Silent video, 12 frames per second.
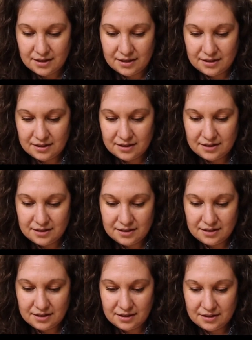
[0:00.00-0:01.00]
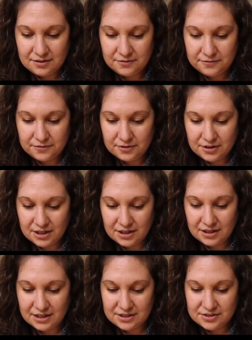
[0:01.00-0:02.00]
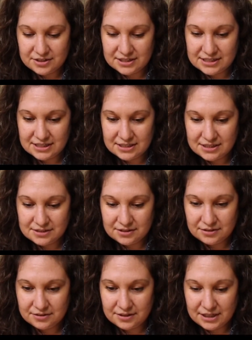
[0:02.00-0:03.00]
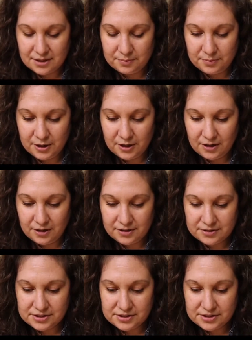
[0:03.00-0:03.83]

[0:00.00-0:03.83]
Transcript: And then as you can see, it doesn't look like a ball.